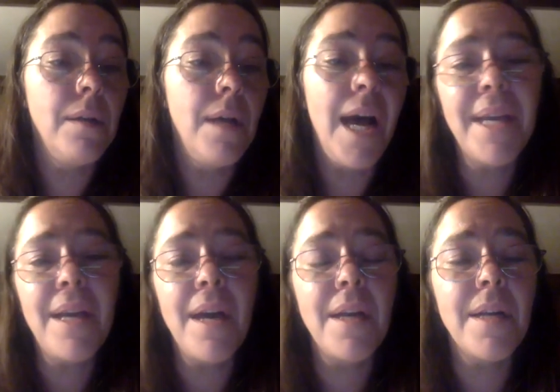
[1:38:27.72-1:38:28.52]
I
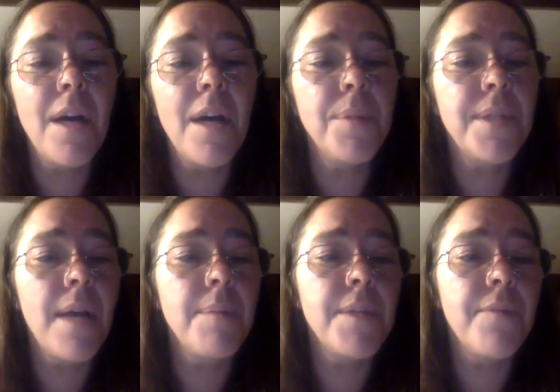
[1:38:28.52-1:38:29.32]
might cut it a
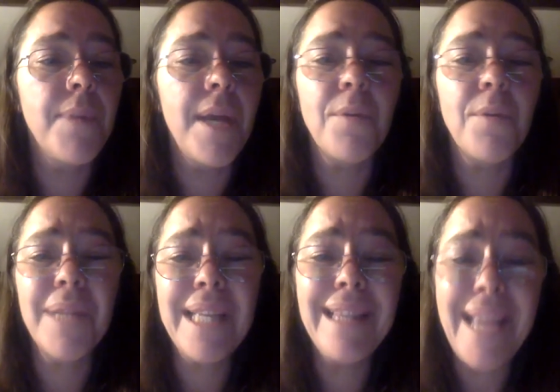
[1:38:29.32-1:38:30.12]
couple times. If we have a
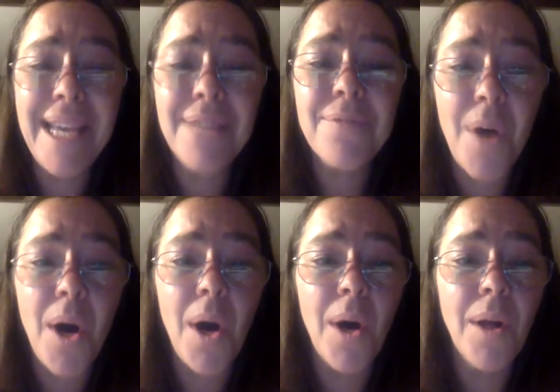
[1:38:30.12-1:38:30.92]
really late
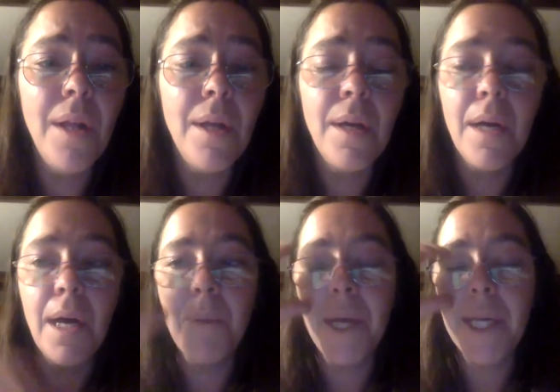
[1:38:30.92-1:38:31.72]
fall,
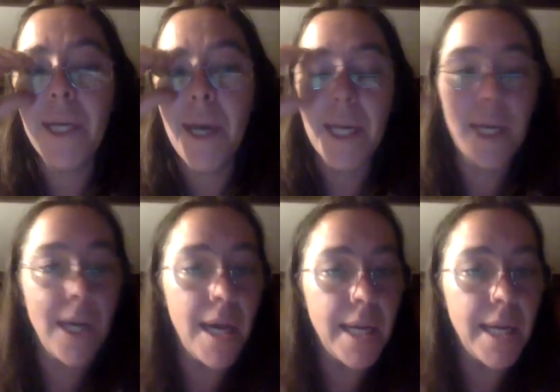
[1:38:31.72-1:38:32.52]
I might cut it
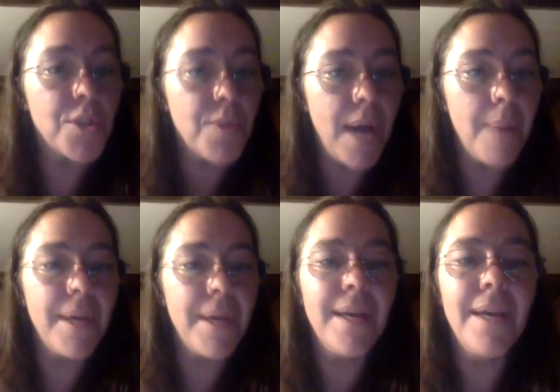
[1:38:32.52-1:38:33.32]
and drop
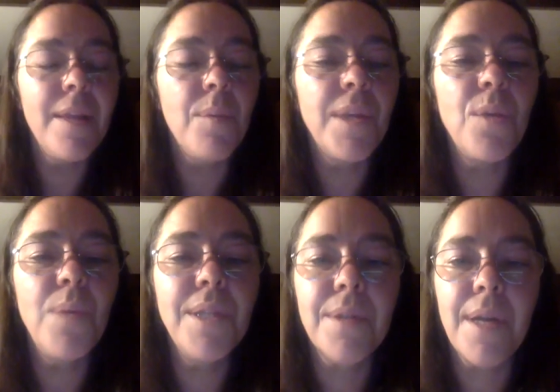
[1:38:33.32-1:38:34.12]
it. And then when the
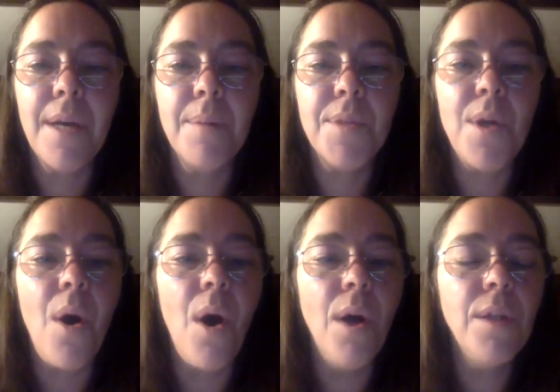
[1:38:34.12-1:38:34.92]
winter comes,
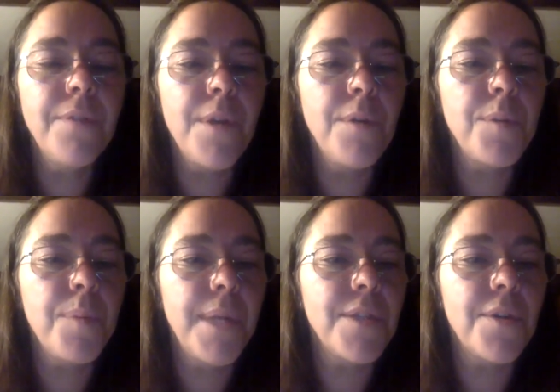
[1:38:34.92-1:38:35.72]
all of those
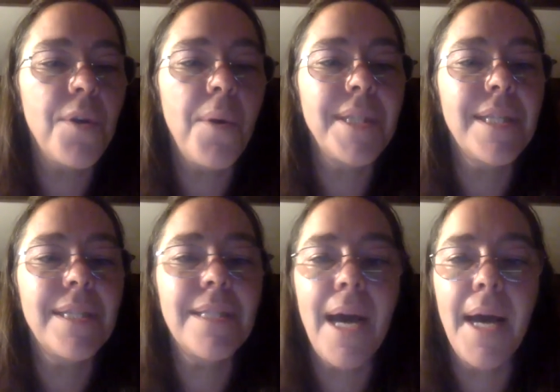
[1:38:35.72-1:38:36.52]
plants are going to
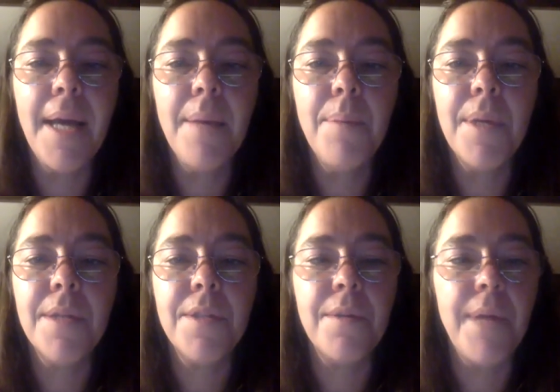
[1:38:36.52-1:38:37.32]
die
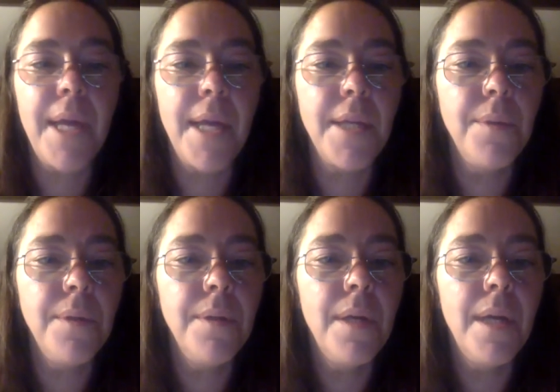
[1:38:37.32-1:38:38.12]
because they're
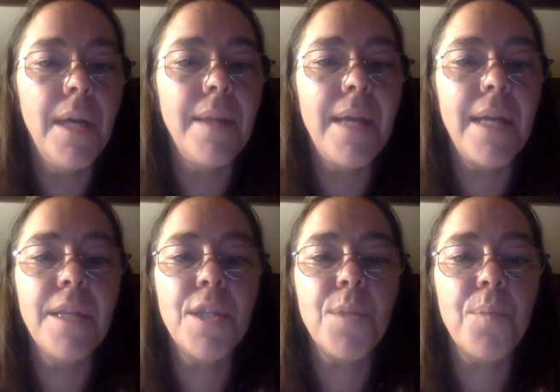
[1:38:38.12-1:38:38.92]
annual. And then in
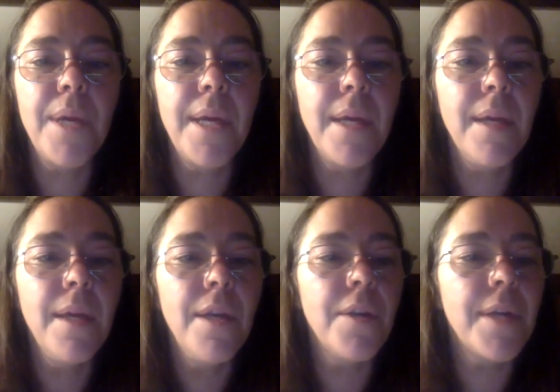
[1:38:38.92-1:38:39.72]
the spring,
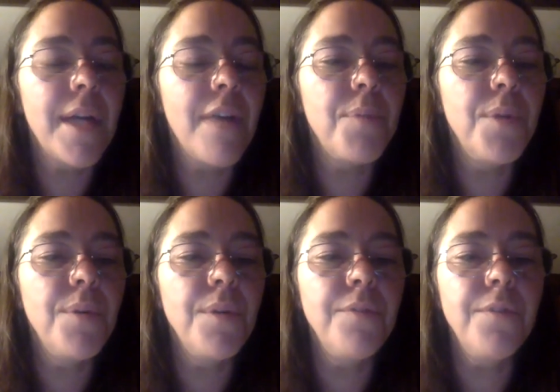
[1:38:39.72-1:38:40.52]
you're going to have
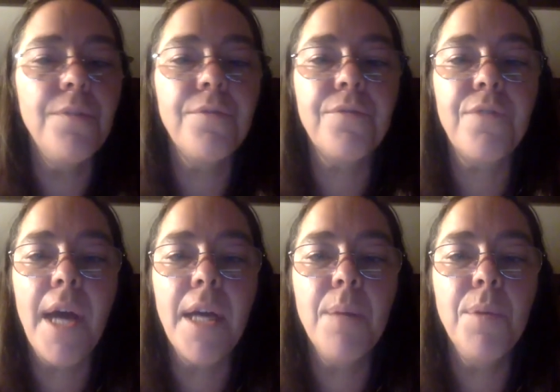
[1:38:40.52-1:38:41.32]
beautiful
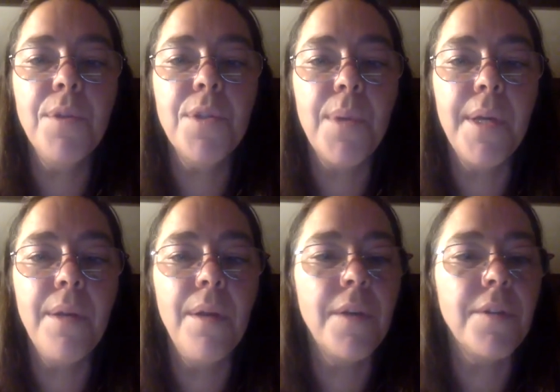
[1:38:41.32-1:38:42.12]
friable
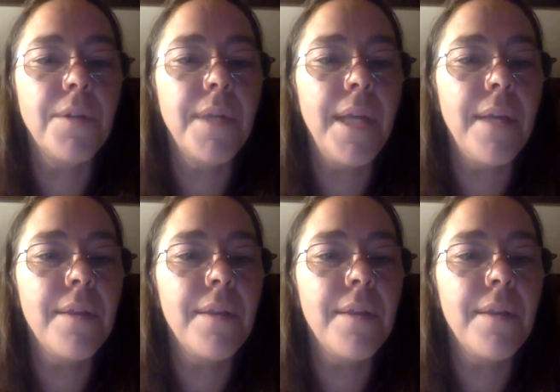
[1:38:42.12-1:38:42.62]
soil underneath